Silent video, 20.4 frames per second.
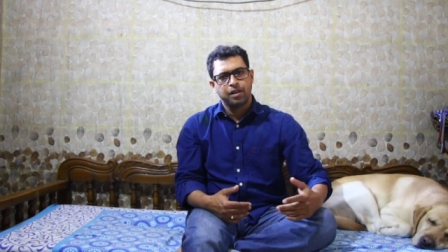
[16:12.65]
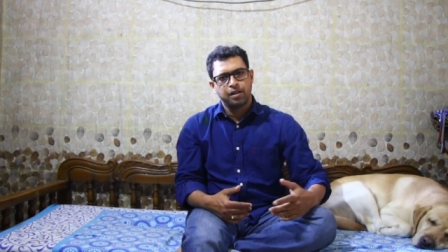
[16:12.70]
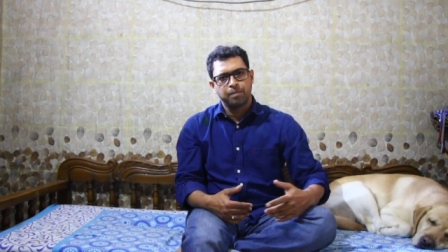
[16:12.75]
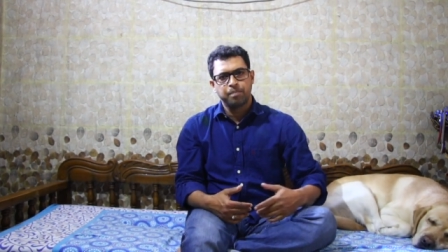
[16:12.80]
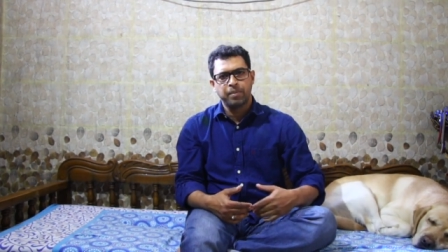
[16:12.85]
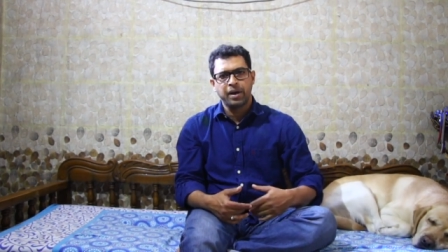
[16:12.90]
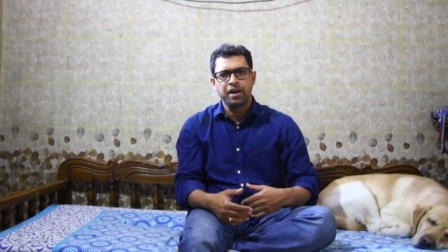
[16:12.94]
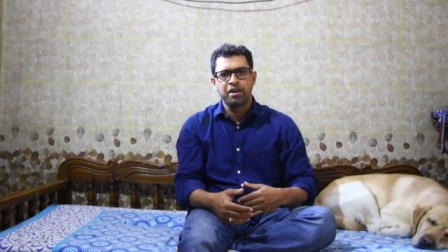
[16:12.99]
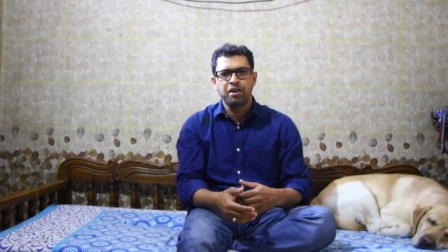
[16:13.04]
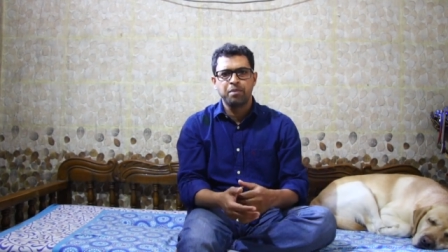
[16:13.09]

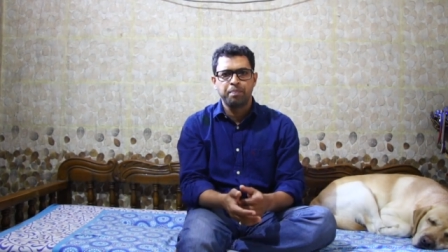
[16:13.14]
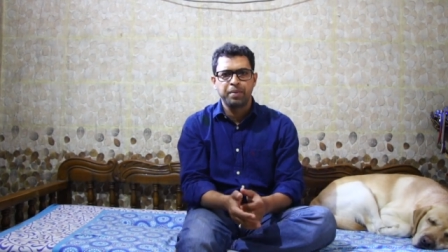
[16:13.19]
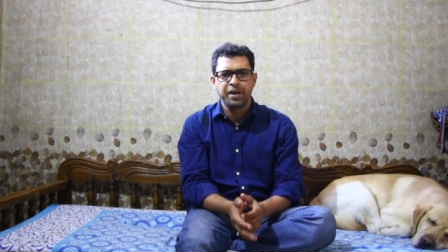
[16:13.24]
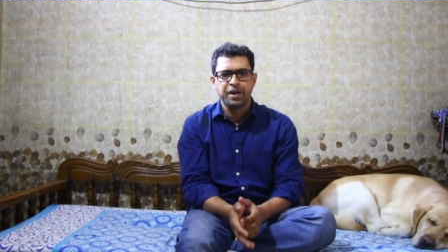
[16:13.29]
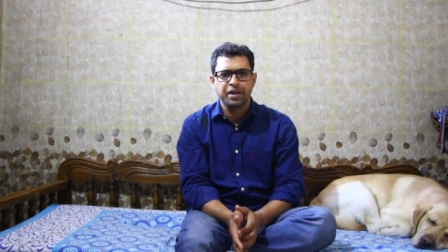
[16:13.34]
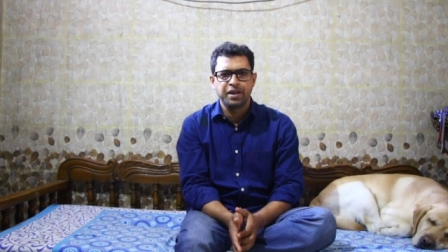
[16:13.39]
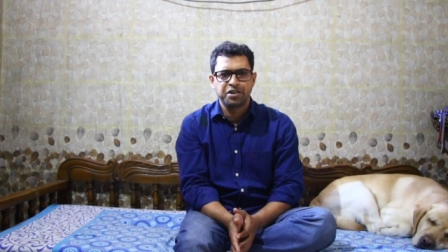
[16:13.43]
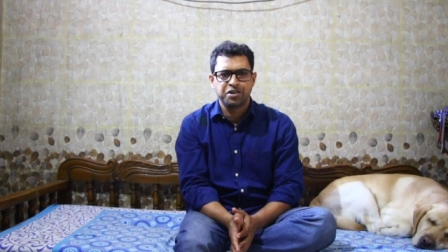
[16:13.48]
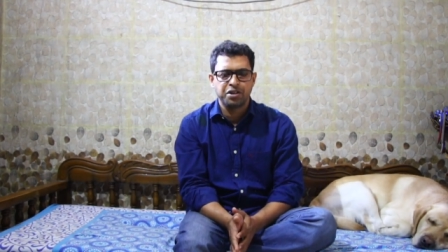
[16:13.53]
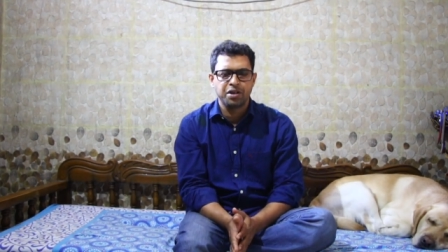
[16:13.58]
By
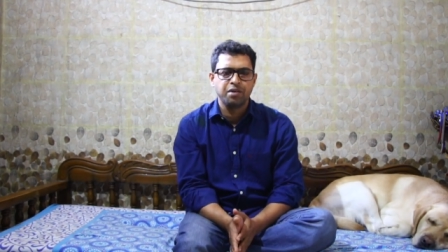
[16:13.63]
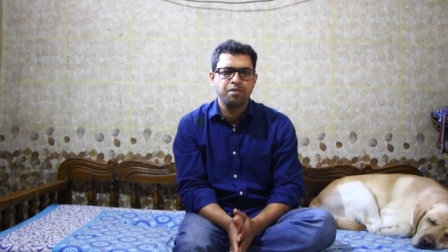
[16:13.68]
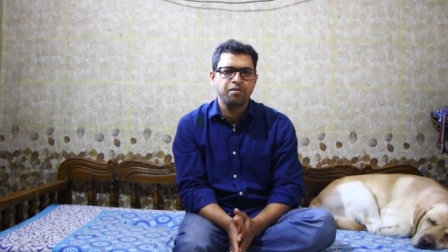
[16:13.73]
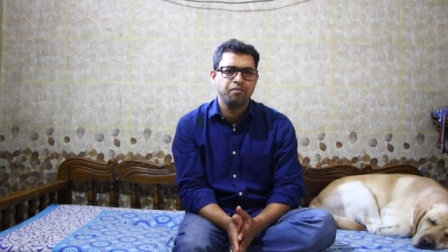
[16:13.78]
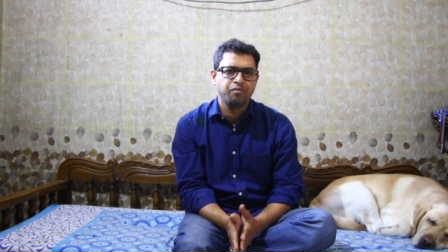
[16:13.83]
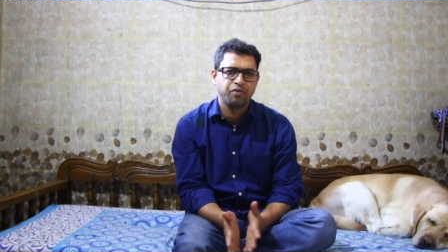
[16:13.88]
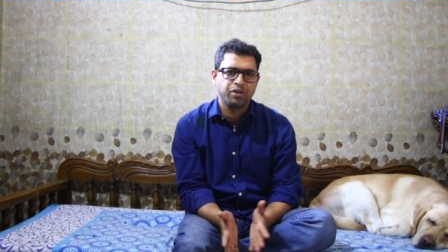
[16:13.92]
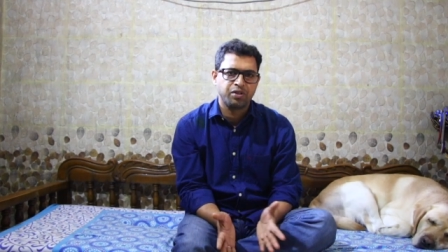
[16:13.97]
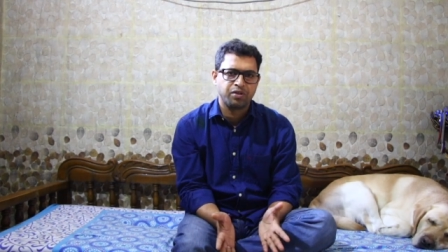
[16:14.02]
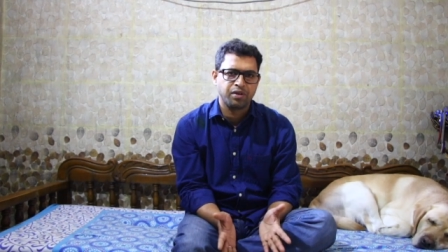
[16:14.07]
repetition,
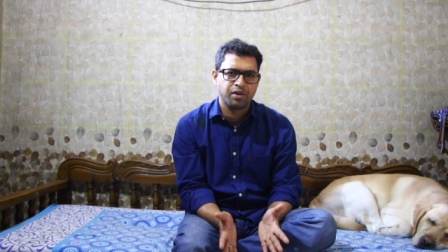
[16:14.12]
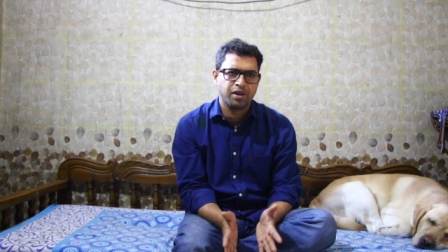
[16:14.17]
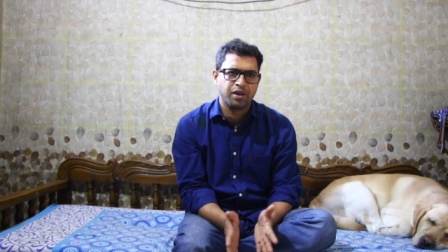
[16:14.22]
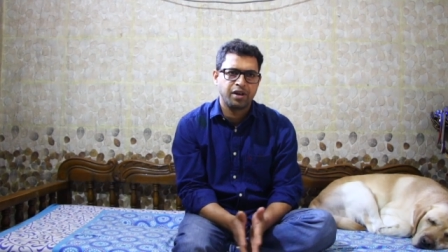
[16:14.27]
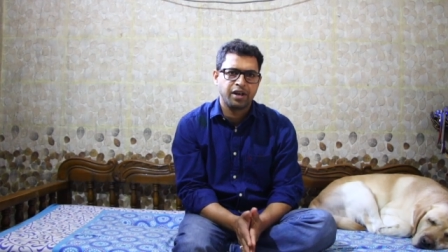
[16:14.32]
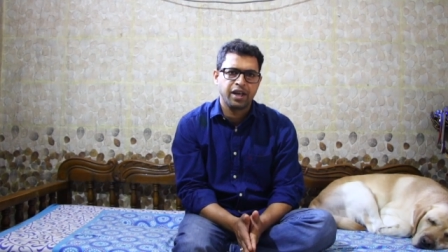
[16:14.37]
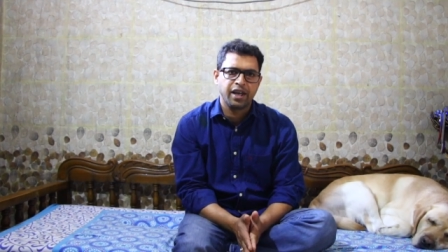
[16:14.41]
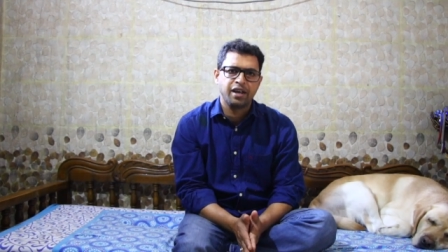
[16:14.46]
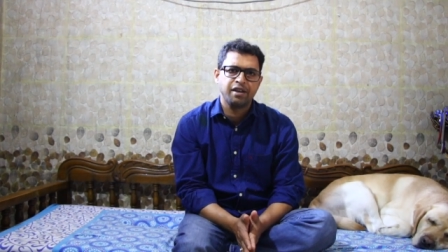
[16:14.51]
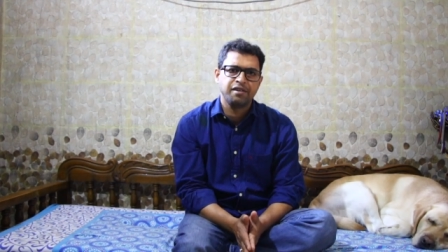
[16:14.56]
with
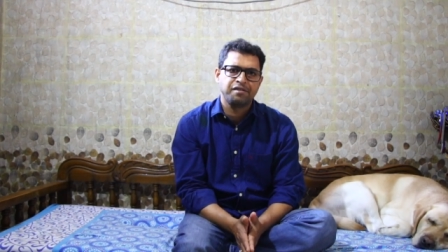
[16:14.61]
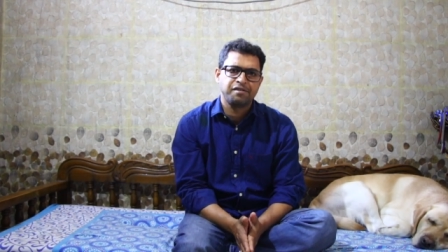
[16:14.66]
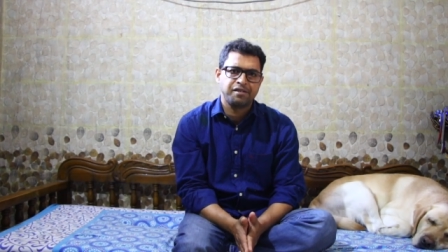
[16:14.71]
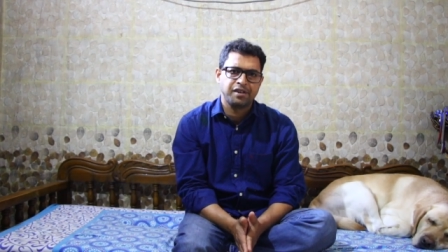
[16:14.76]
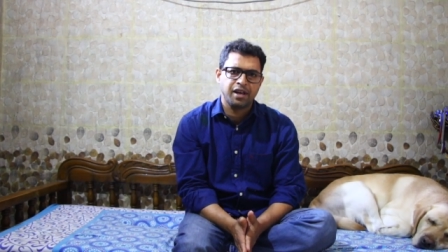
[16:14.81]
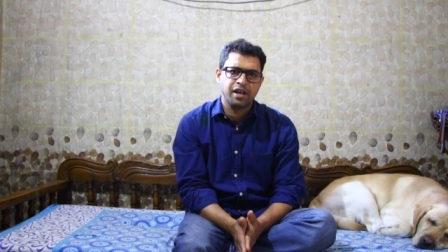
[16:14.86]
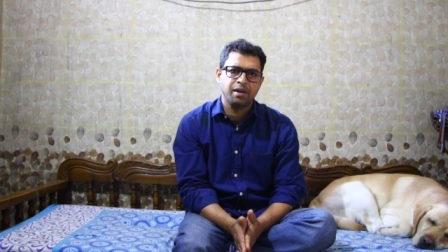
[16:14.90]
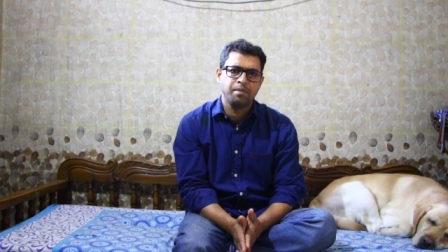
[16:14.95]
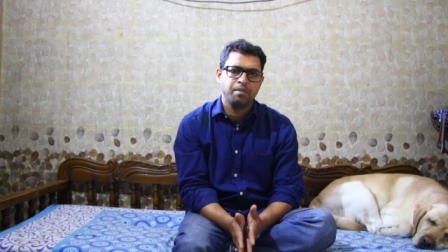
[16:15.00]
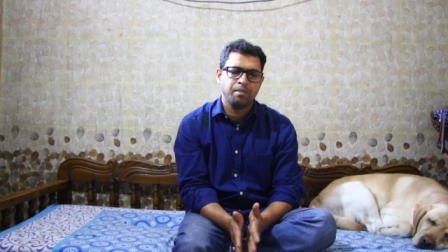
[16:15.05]
days
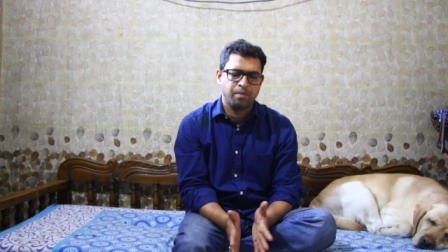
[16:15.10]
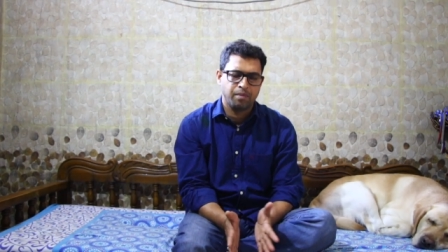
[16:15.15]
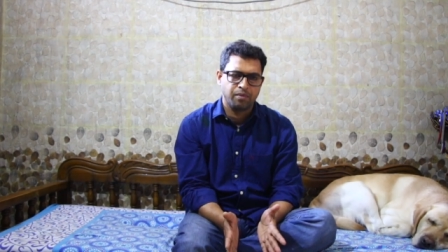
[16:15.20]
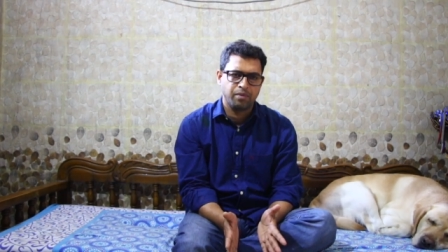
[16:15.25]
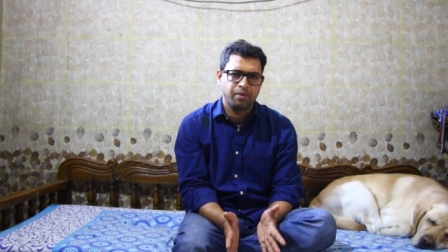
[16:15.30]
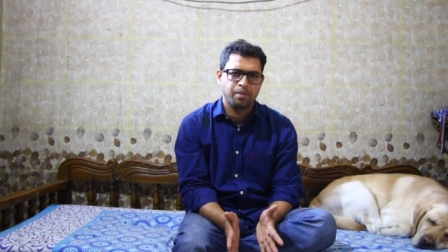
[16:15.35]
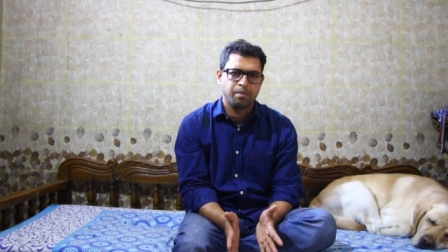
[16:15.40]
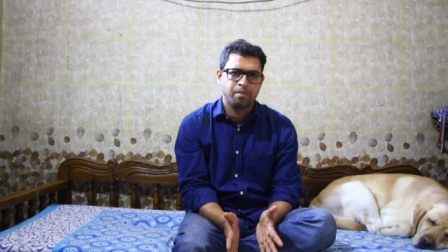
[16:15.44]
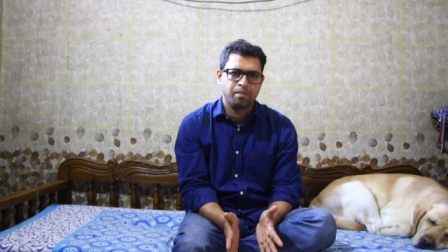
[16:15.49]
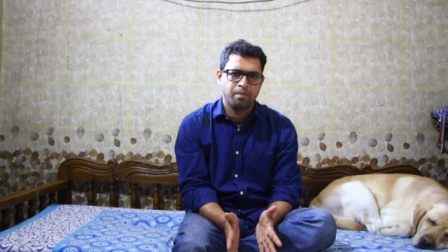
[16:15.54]
time,
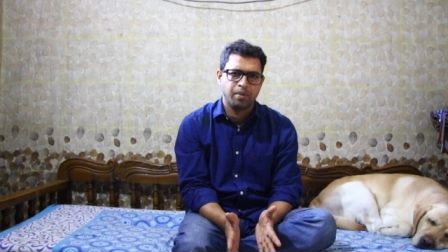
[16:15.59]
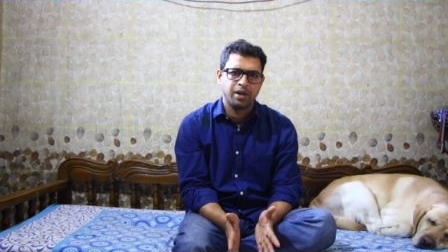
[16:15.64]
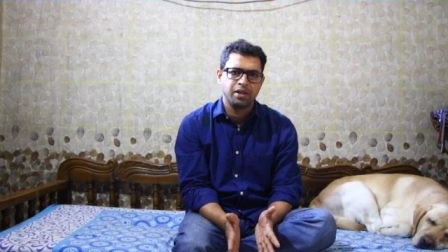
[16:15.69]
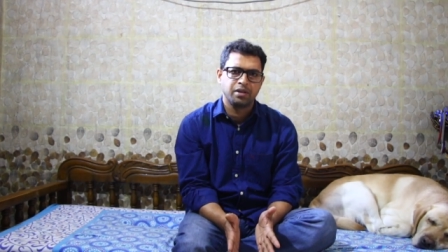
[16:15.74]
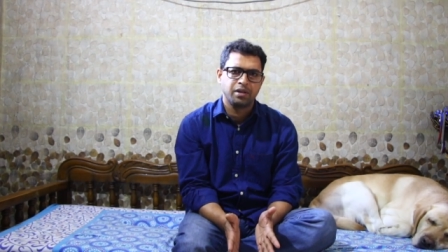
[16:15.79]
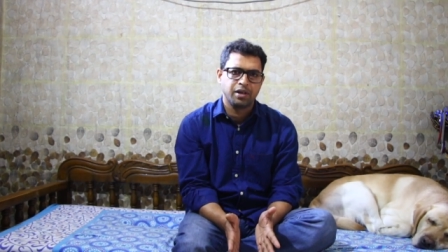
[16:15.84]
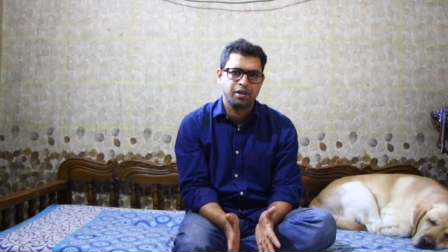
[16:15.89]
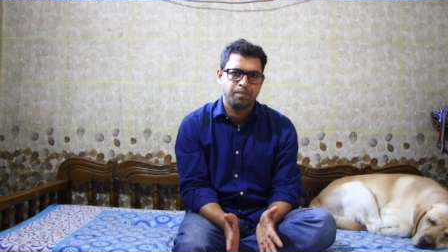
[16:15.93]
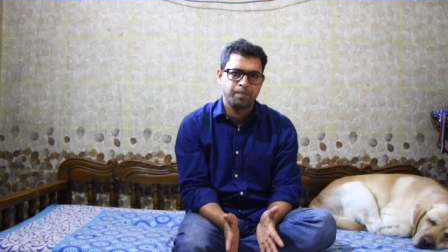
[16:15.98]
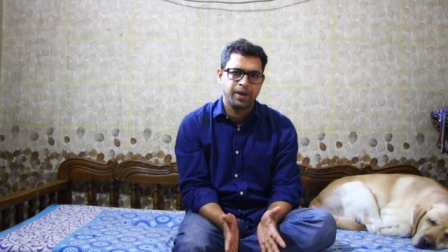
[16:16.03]

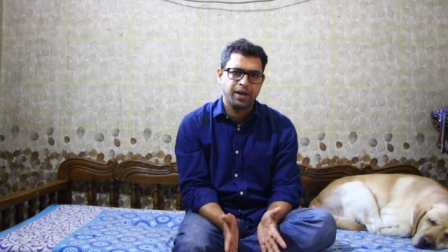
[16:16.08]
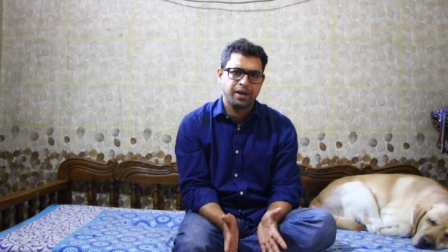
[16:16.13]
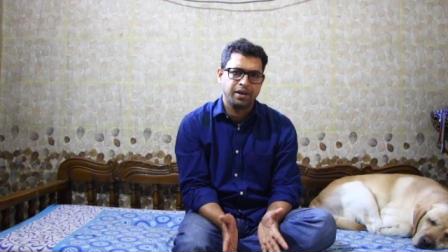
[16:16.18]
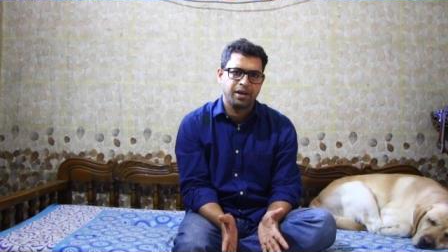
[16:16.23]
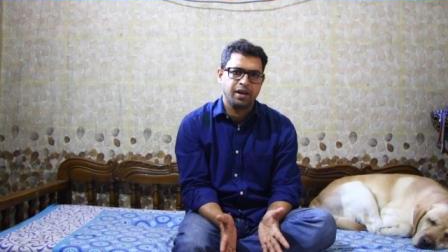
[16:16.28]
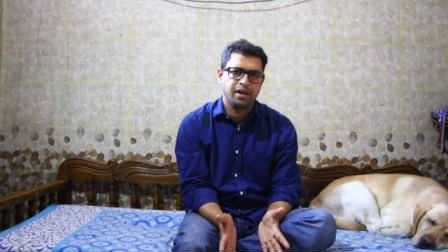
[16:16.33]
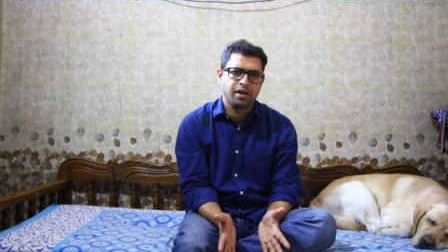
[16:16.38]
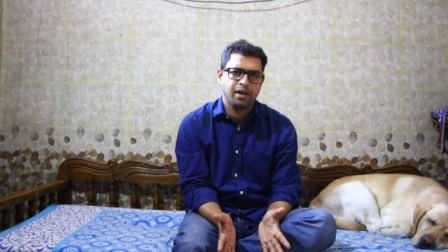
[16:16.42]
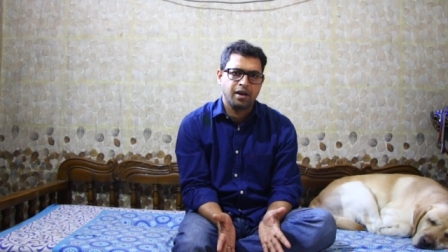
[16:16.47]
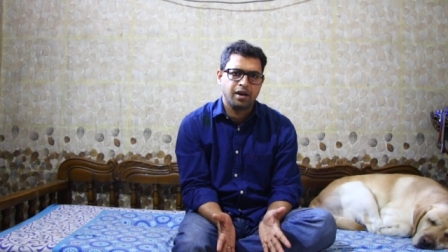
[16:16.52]
it may
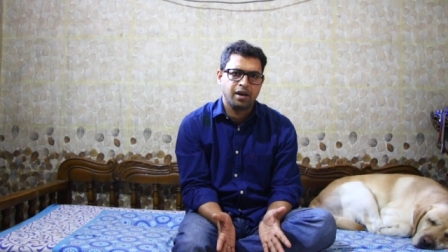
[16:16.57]
take